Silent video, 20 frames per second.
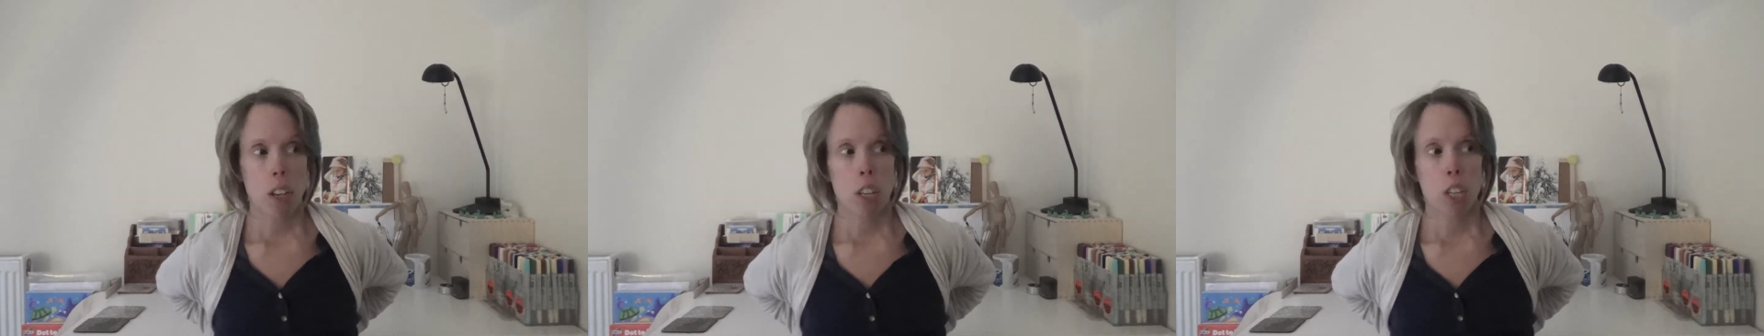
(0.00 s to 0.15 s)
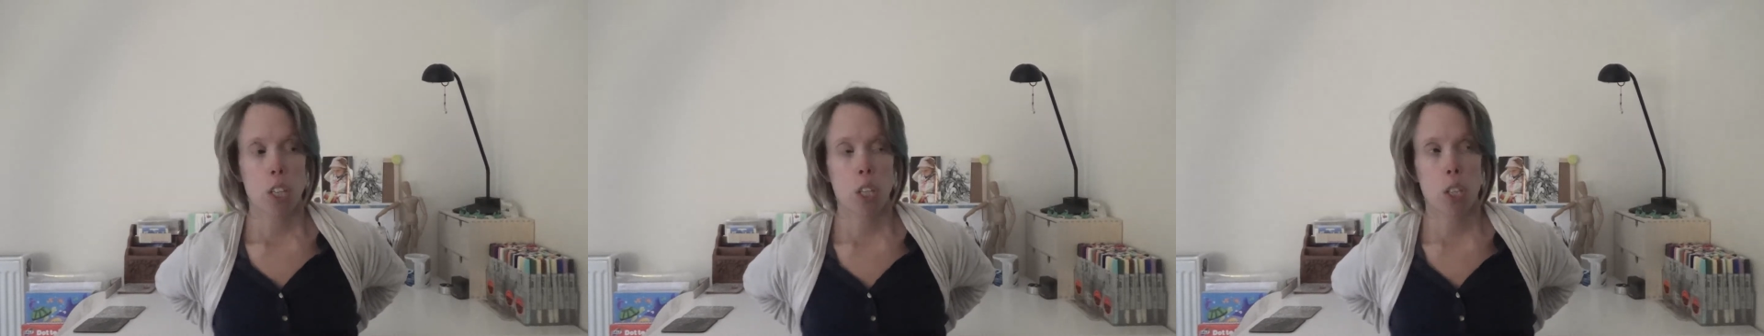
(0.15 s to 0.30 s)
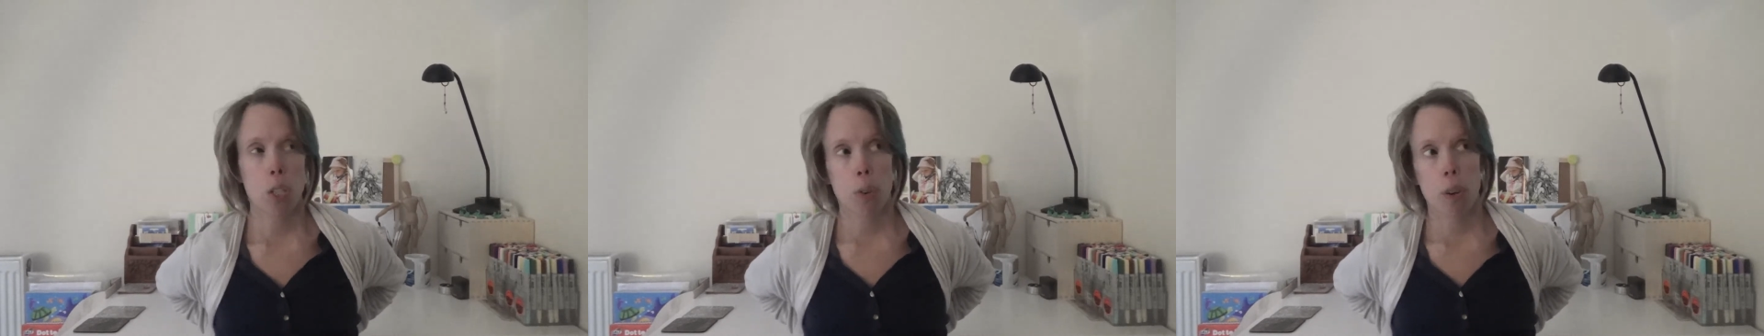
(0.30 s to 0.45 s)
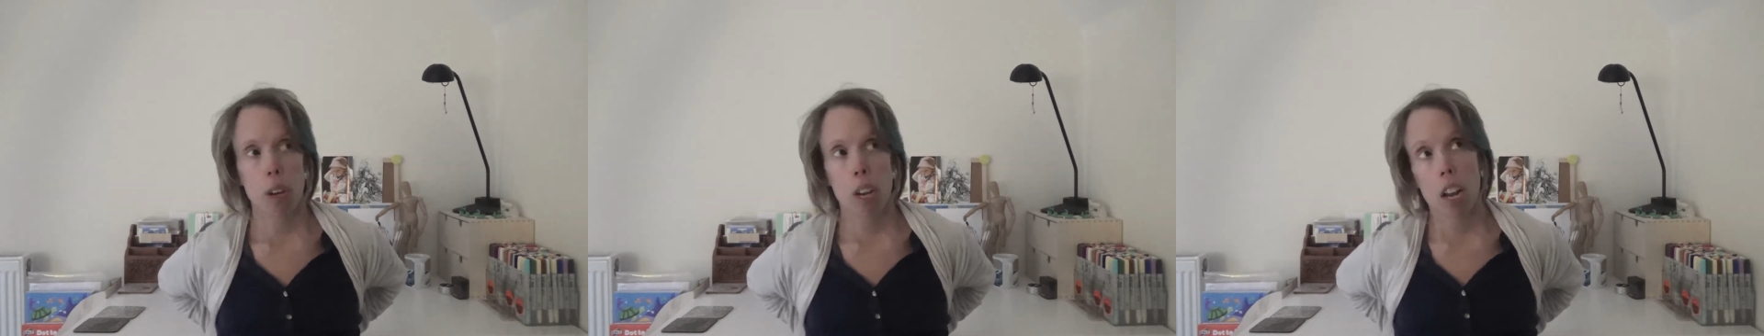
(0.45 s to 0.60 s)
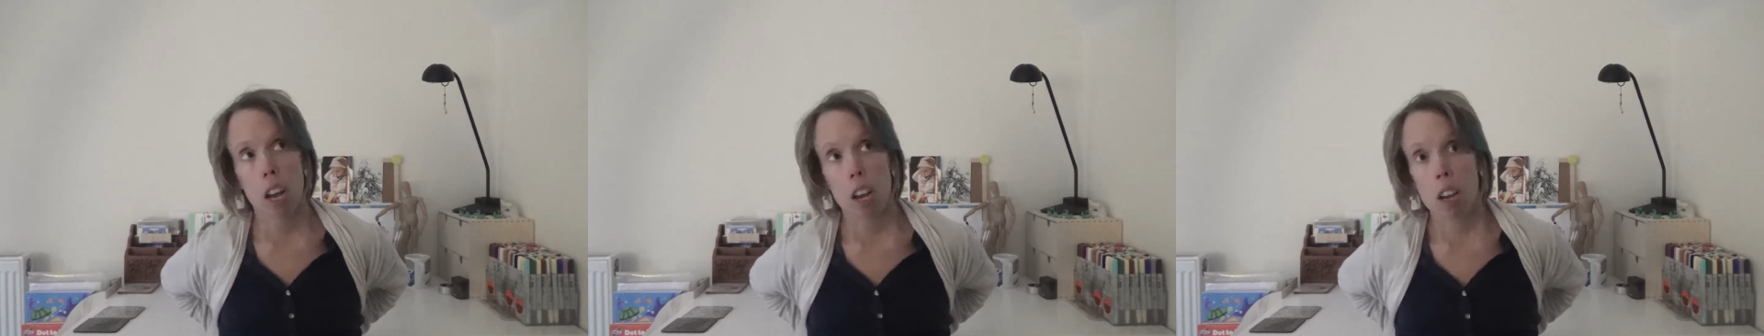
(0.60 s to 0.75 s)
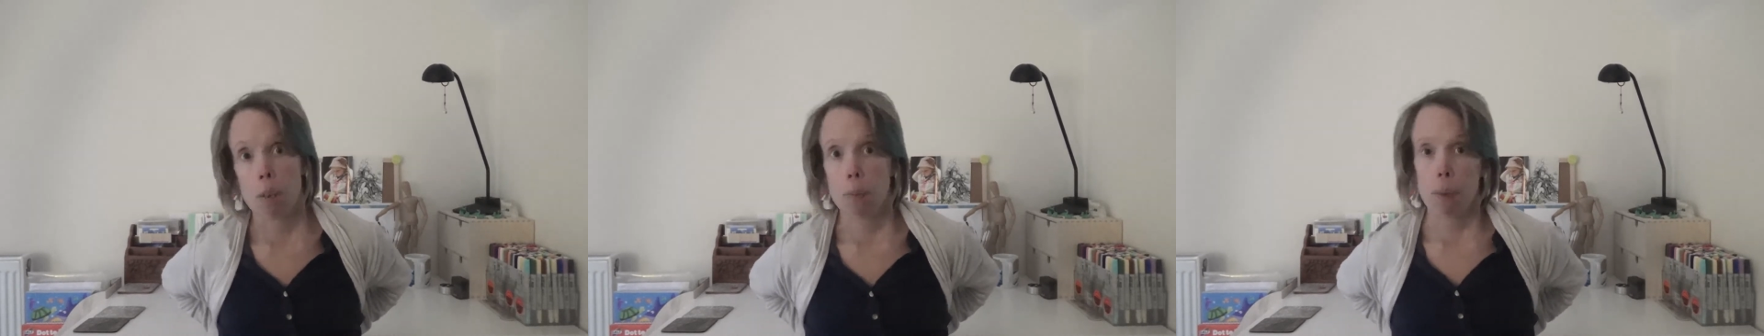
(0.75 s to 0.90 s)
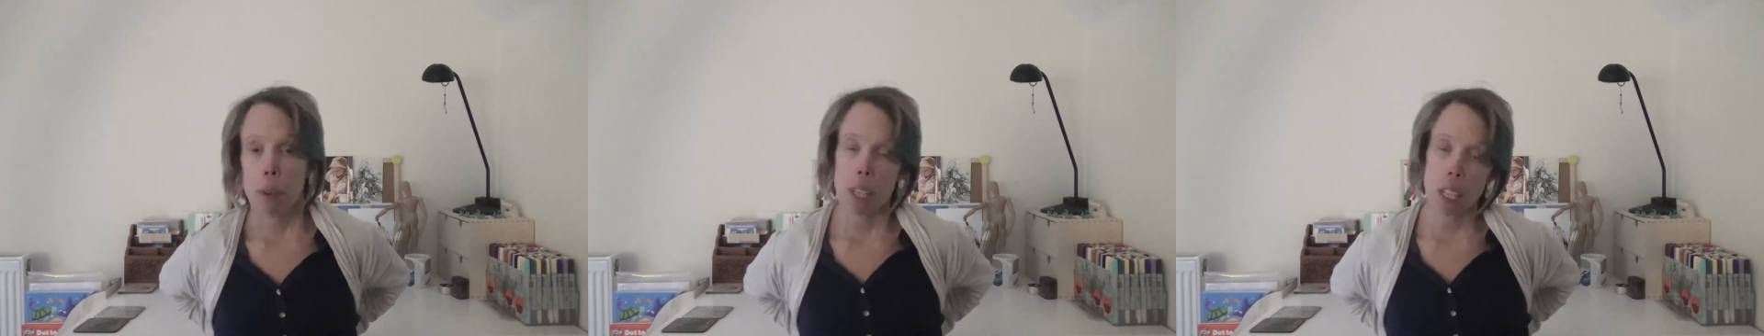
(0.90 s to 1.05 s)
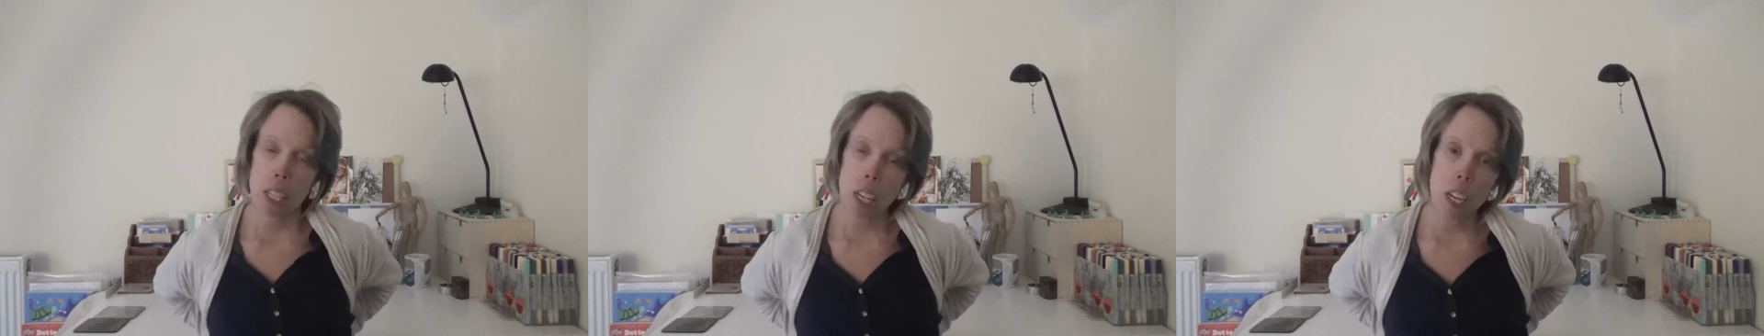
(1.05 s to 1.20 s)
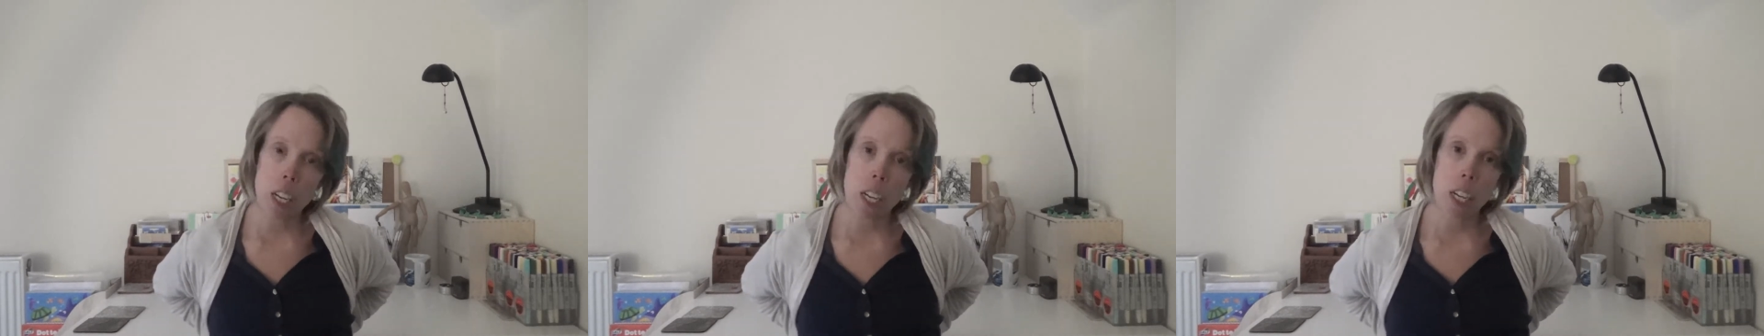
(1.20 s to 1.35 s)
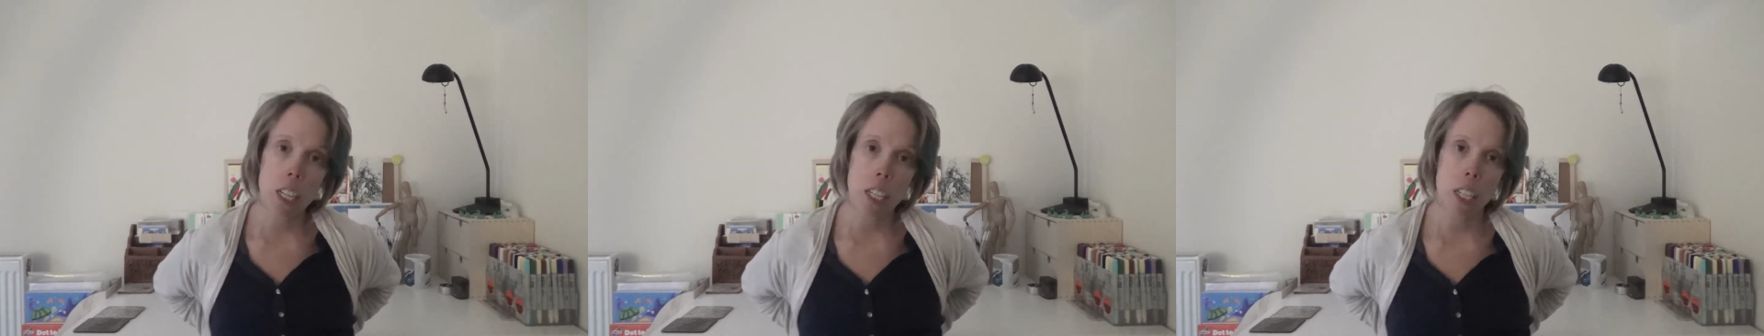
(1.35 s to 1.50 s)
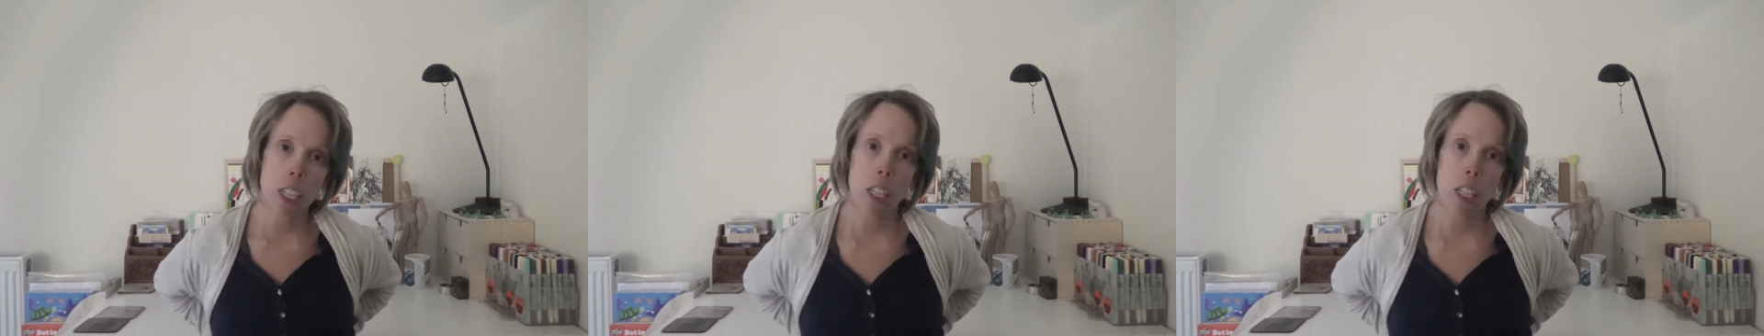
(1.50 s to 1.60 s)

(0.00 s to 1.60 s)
So I lie on my side,